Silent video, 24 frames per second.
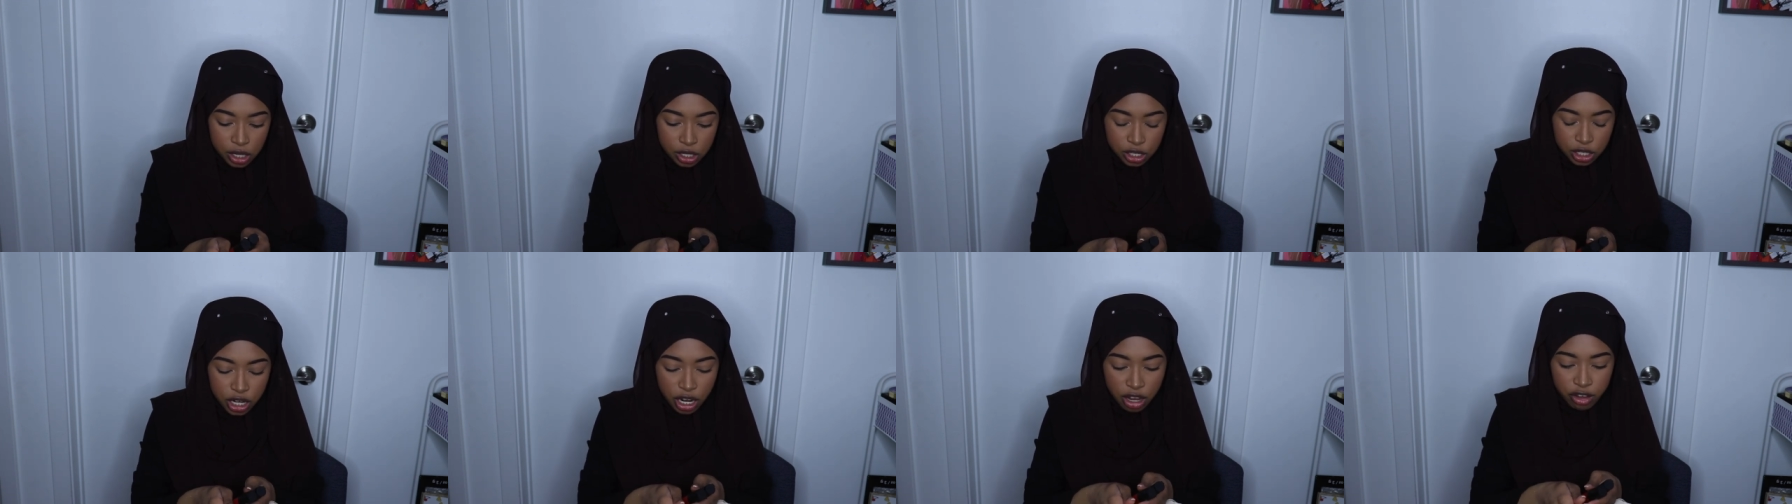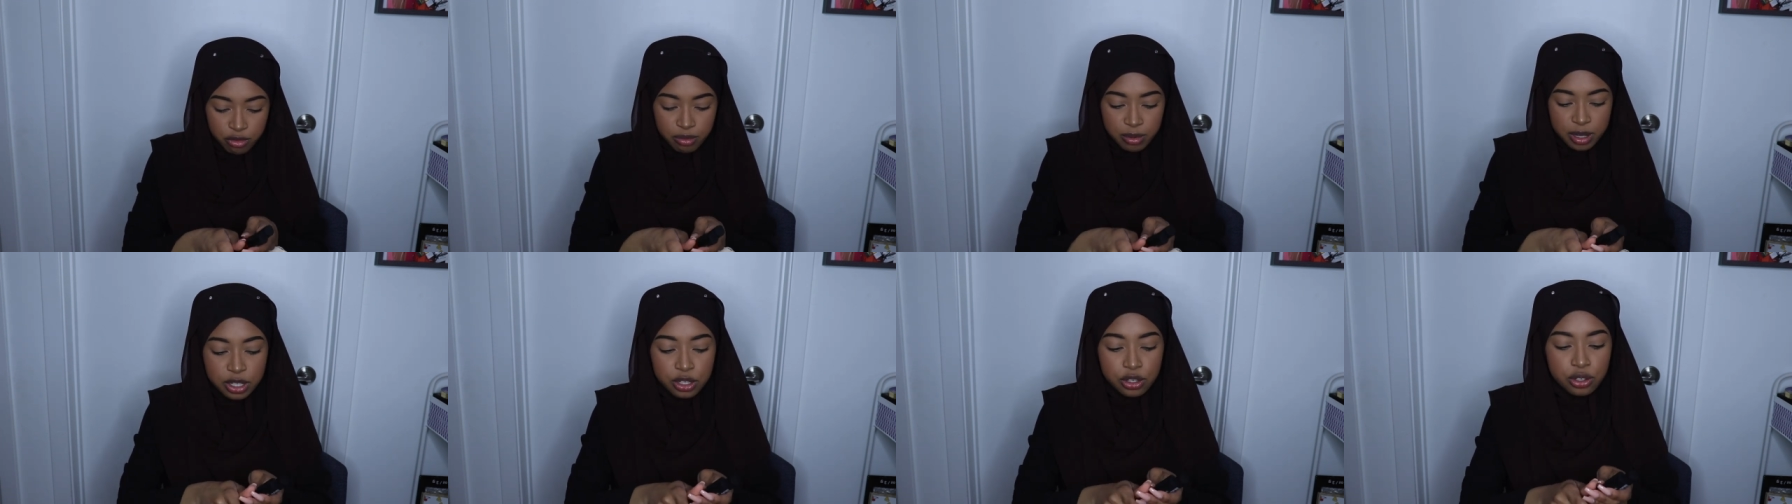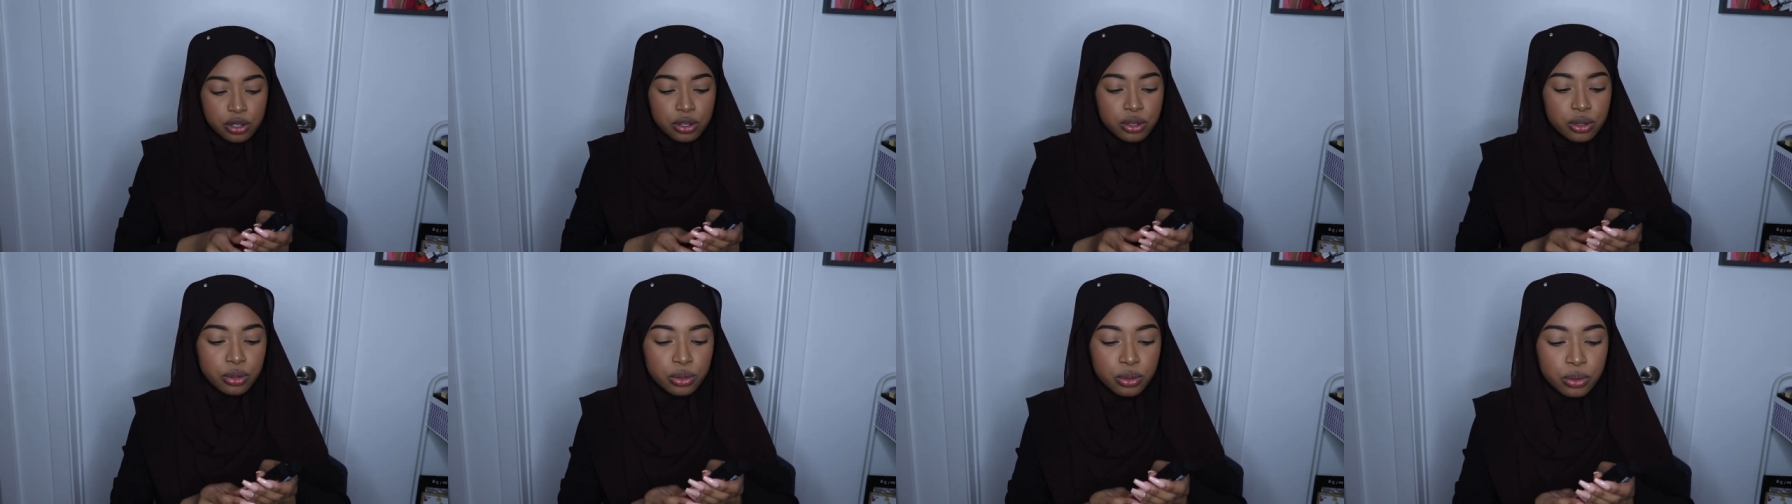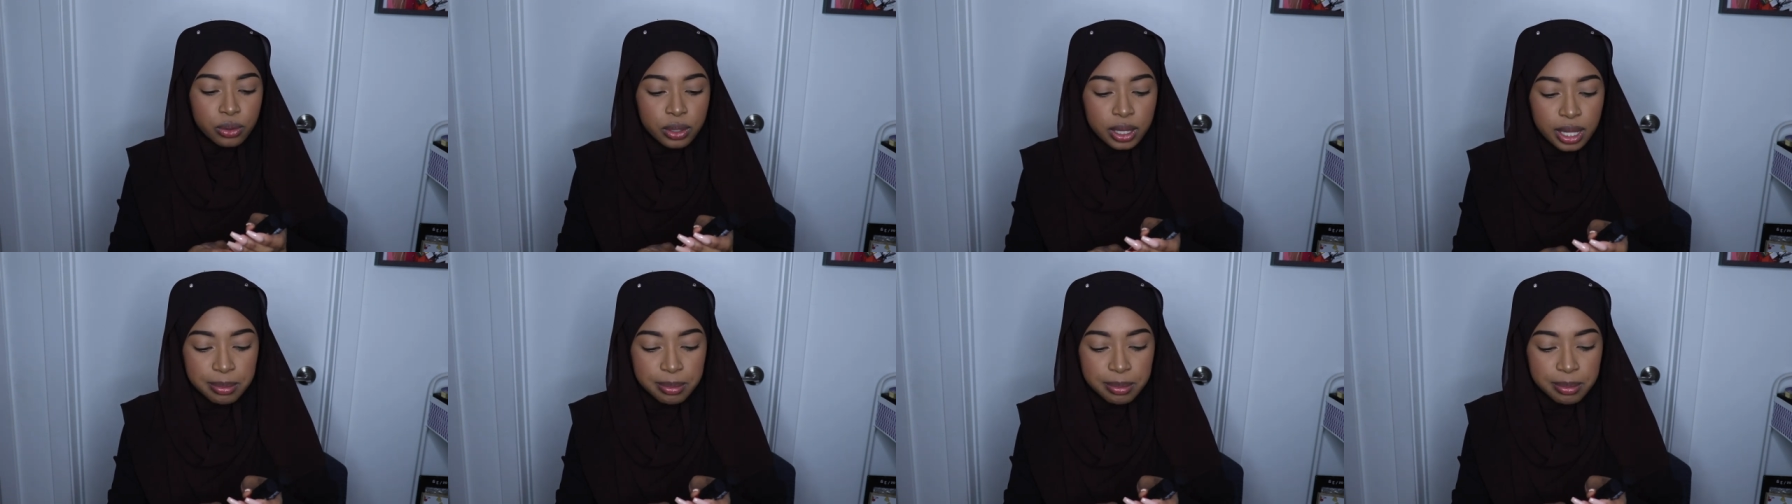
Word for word: She gave me two